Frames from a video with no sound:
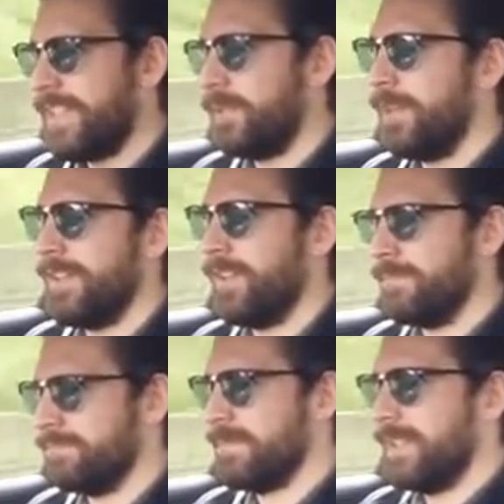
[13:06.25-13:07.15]
tell you what
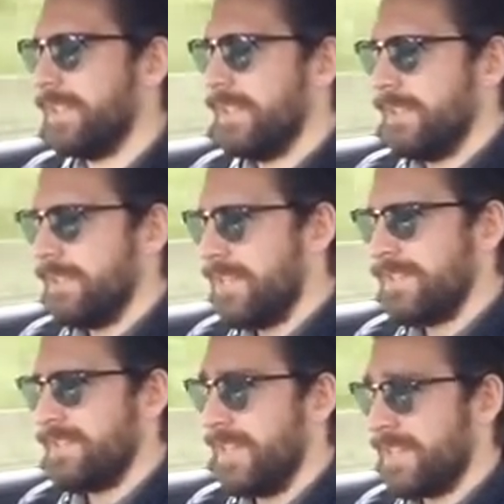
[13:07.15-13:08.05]

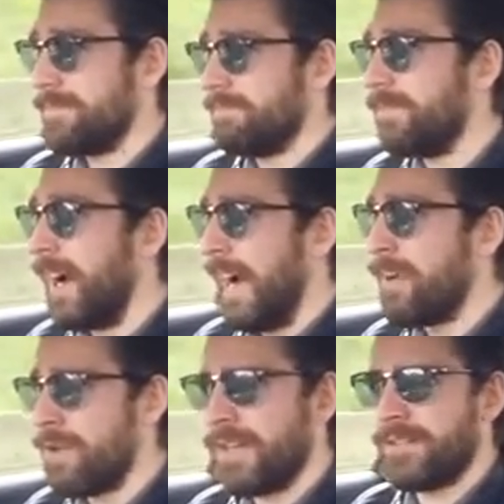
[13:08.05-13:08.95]
though, this, this I
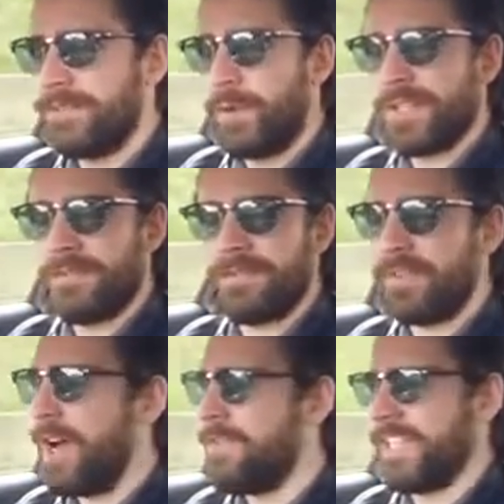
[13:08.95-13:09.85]
reckon
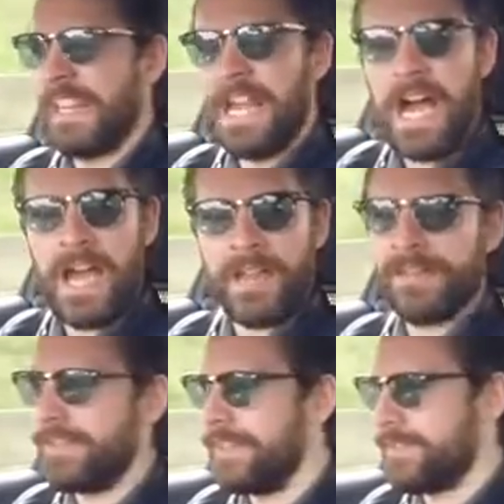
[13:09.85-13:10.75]
475 is a lie.
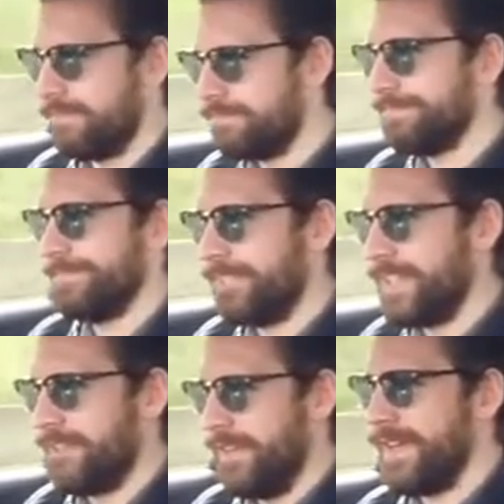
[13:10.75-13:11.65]
This
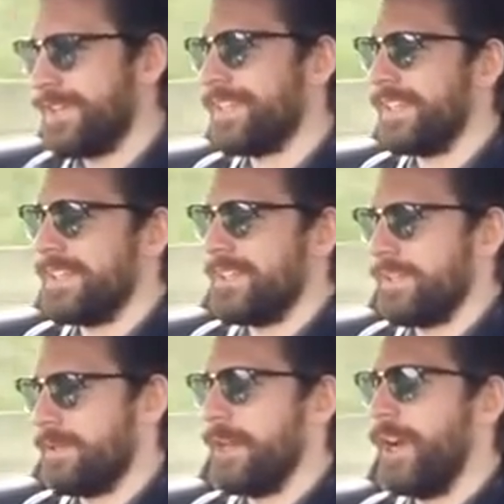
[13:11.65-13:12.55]
this feels like it's
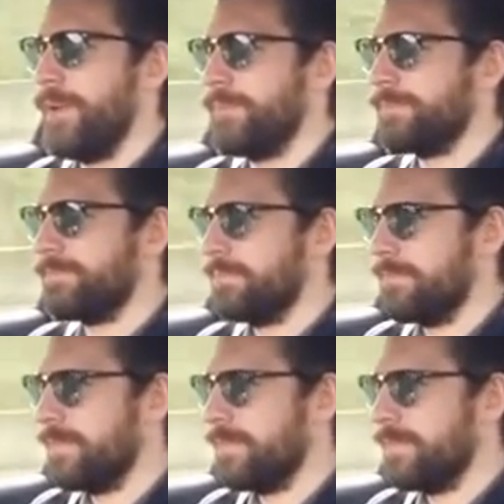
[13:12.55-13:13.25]
got some go.